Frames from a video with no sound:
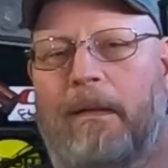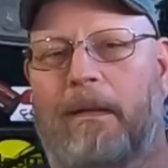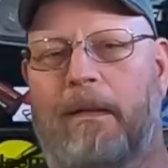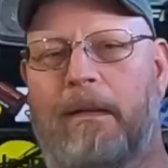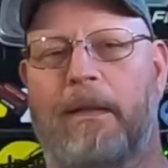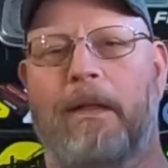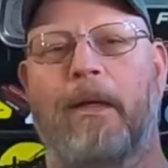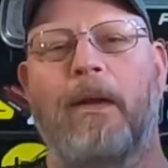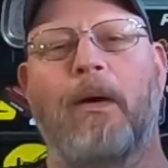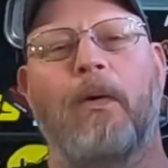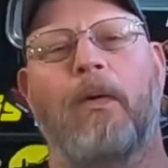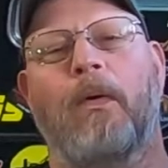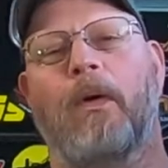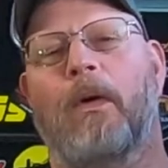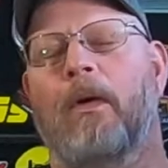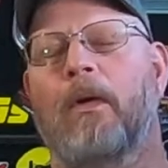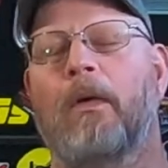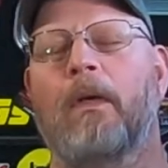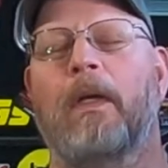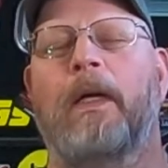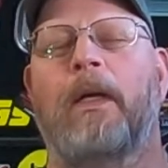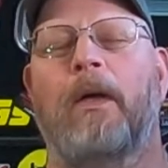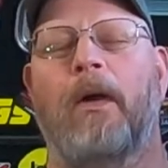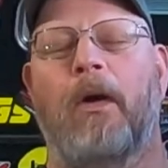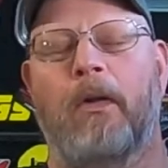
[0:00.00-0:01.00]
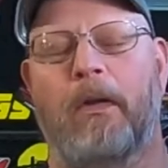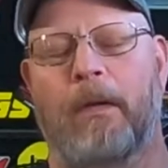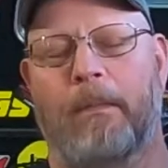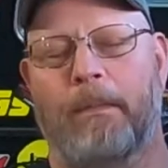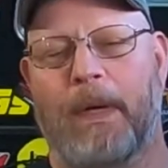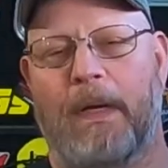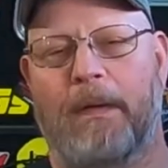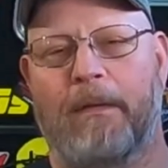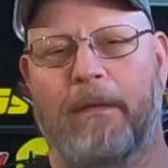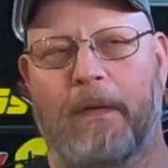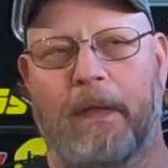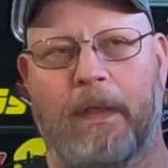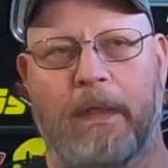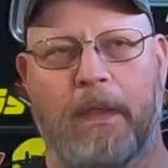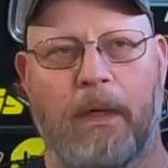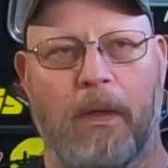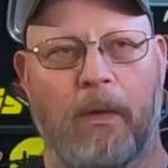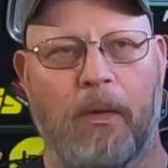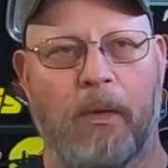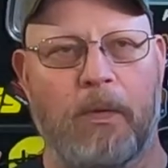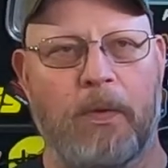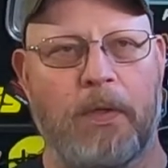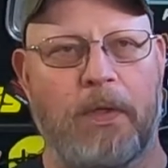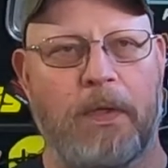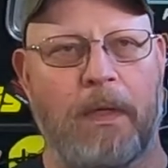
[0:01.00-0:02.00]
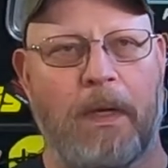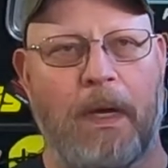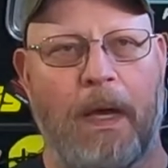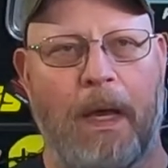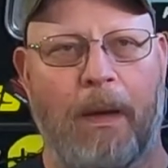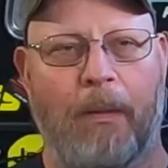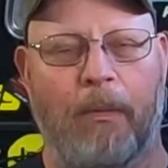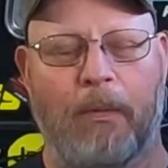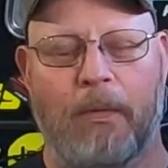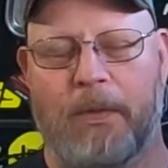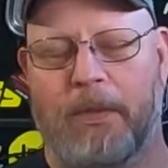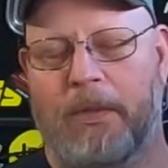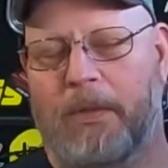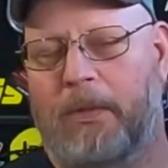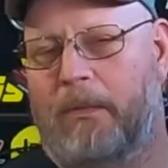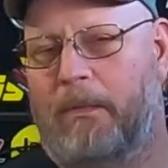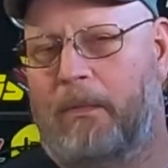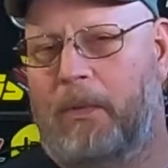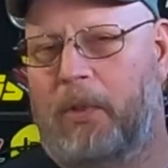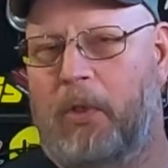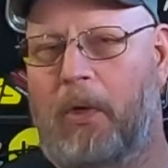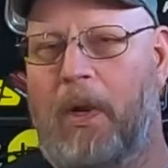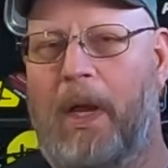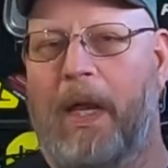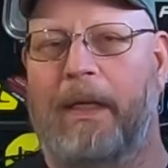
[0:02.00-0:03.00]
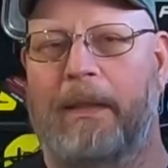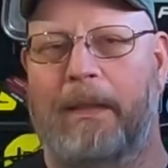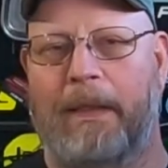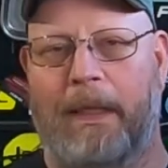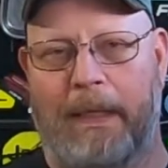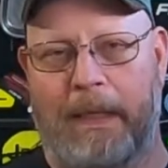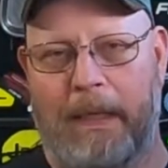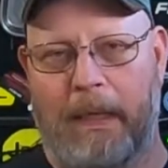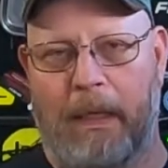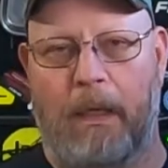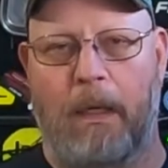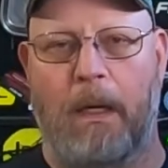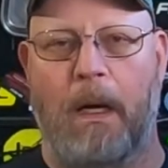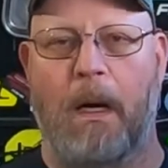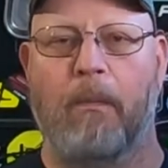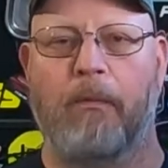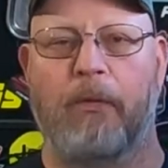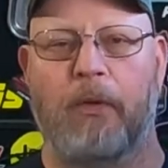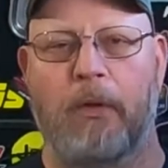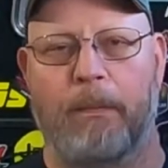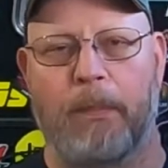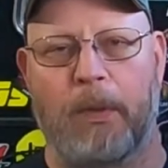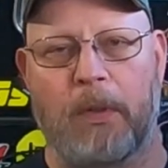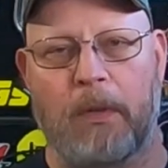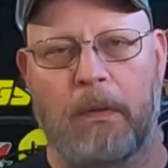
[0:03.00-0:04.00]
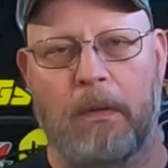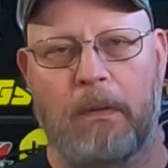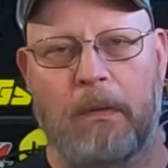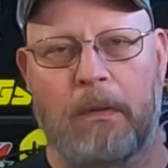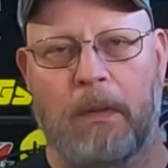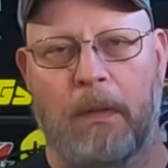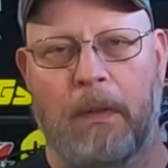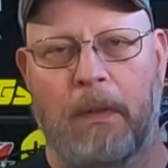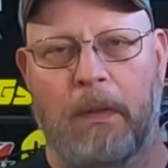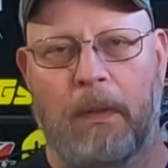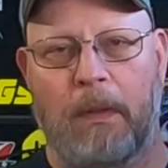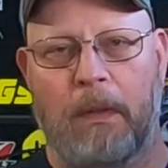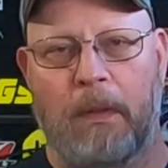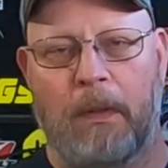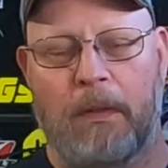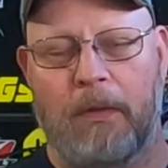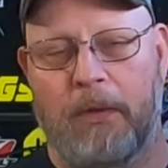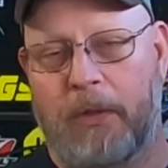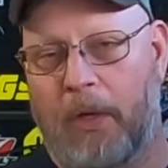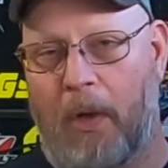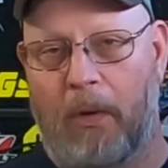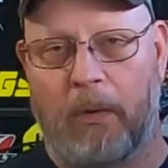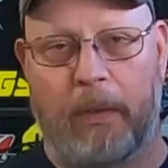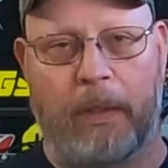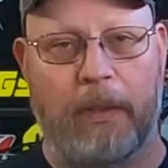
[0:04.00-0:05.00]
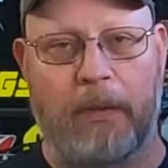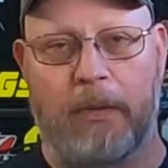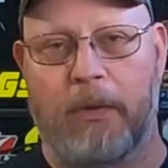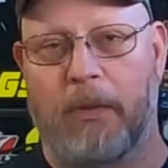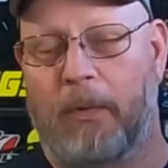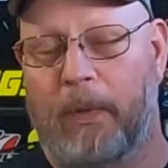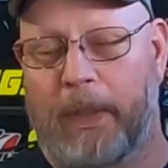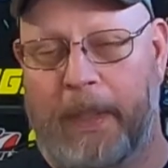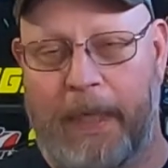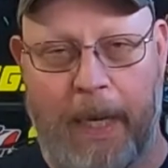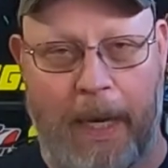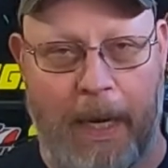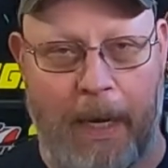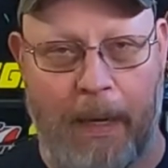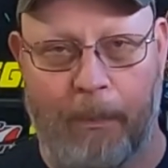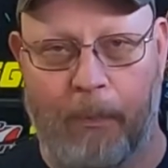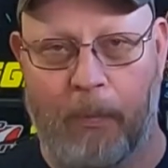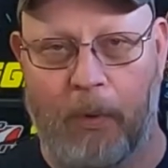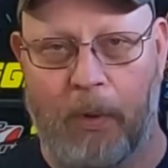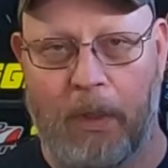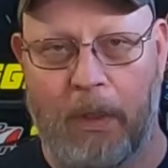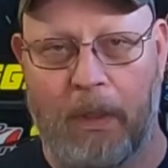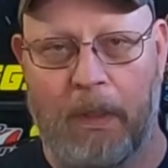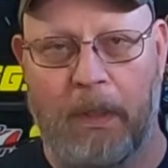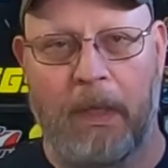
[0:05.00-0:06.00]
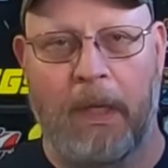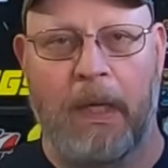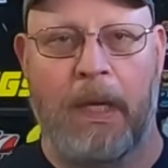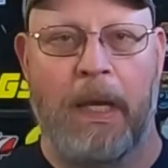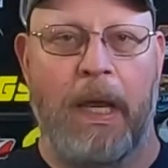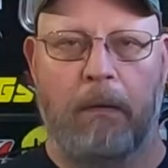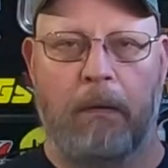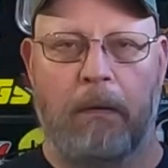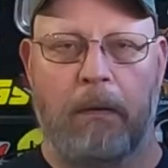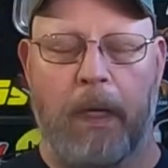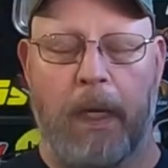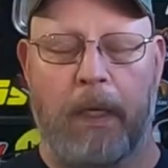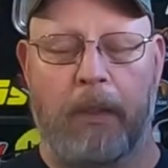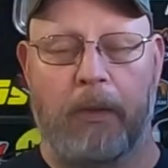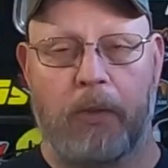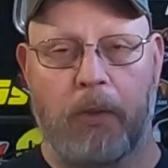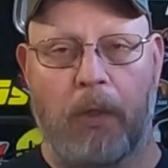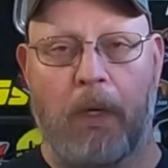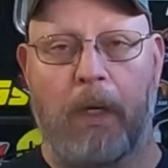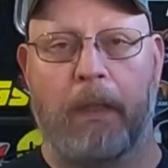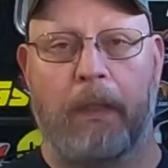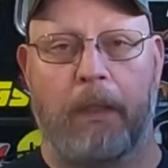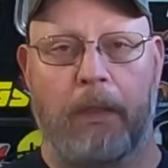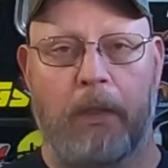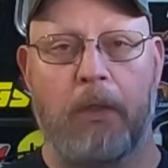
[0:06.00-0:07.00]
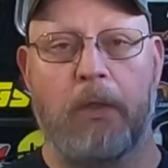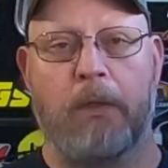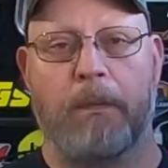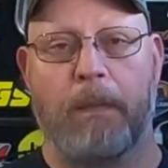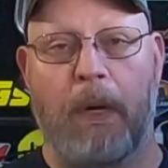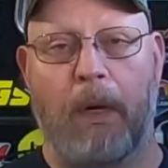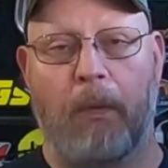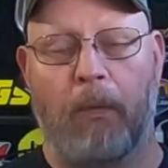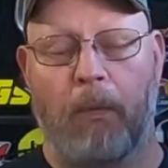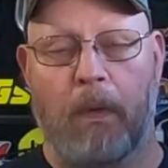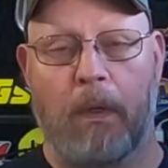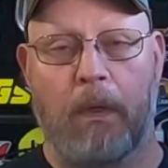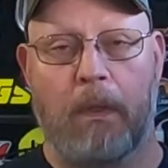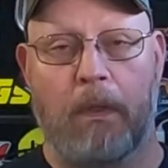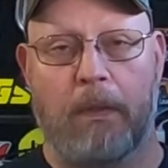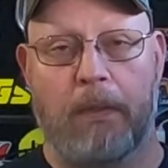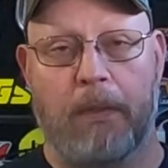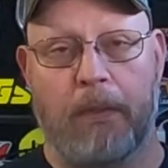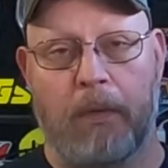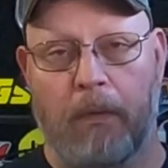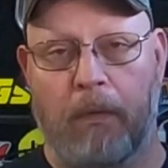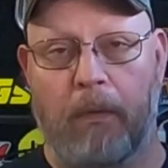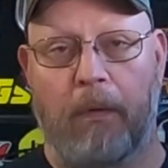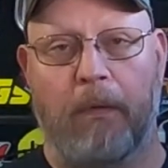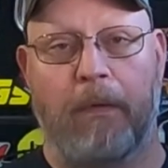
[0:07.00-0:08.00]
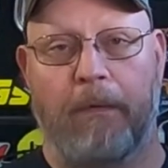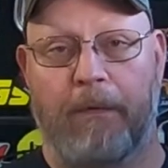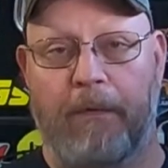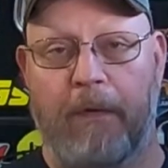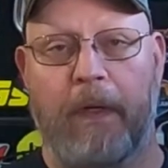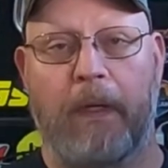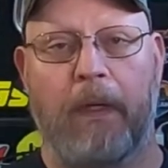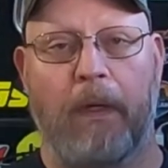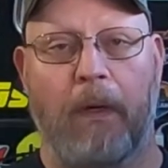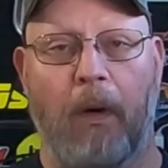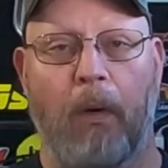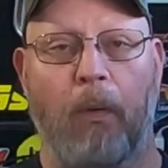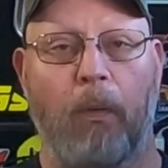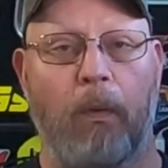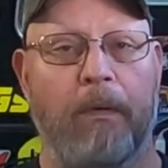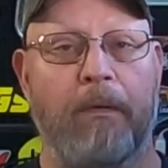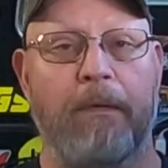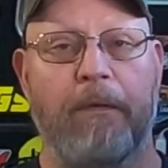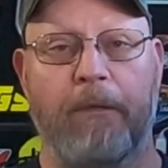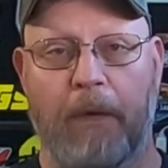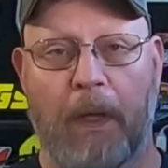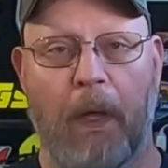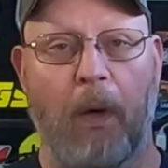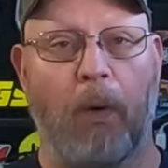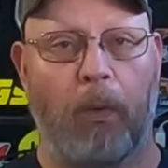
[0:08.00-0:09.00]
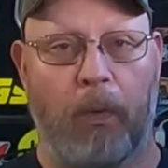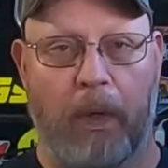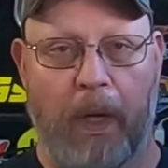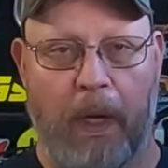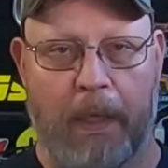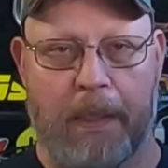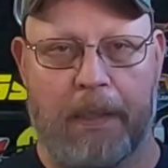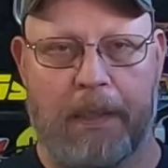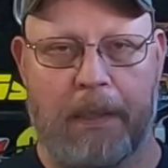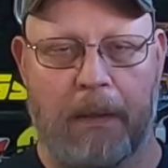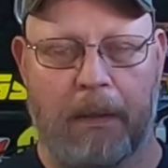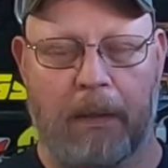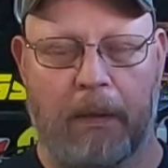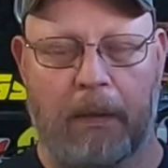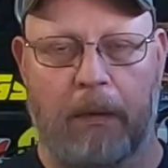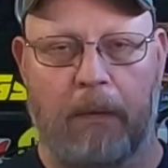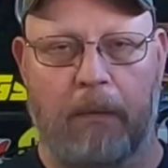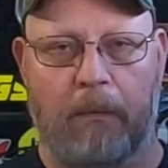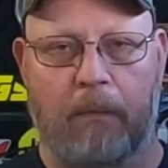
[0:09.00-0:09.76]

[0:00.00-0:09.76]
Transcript: You know, early on in my videos, I was trying to get comfortable talking to a camera and trying to use my words so that the video would flow nicely.